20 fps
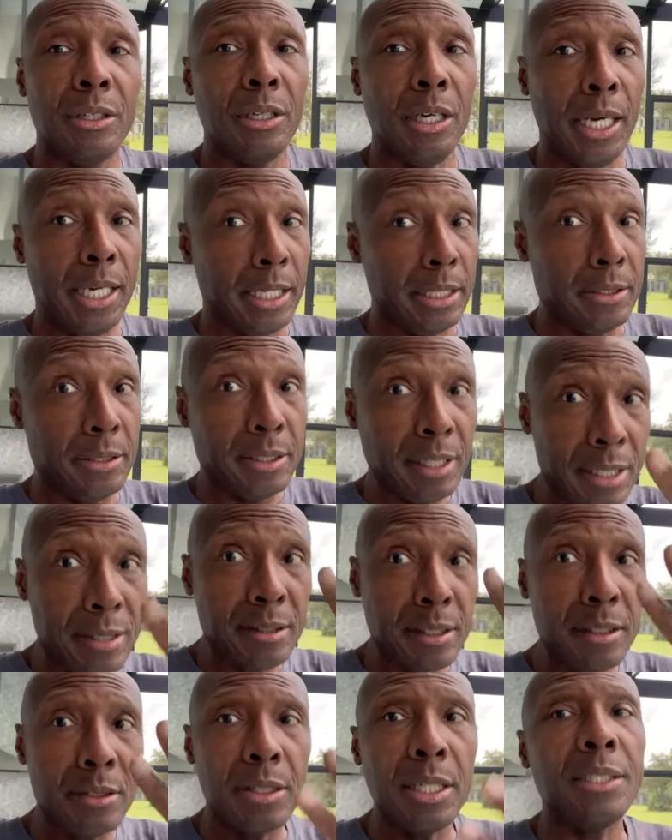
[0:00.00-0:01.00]
and
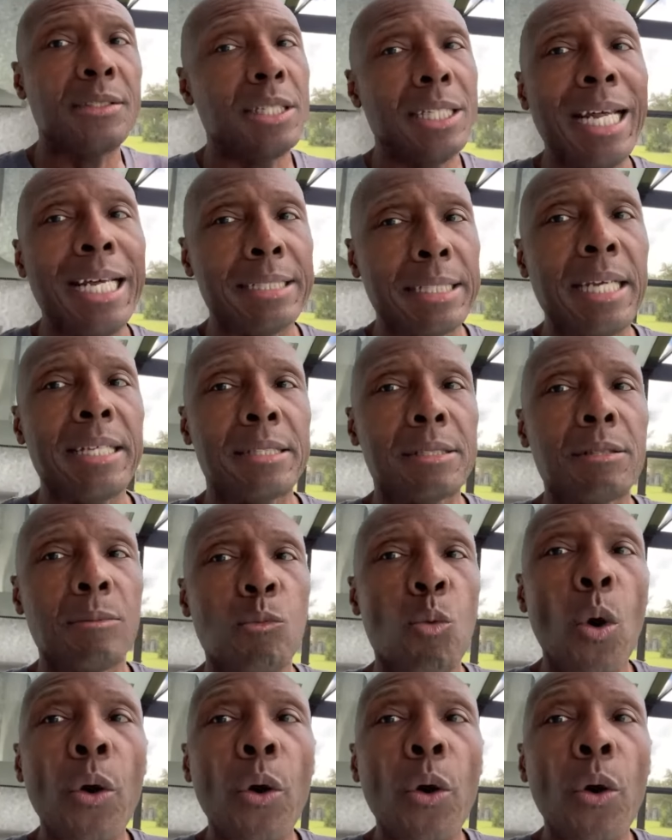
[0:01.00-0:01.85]
consistency, see, that takes some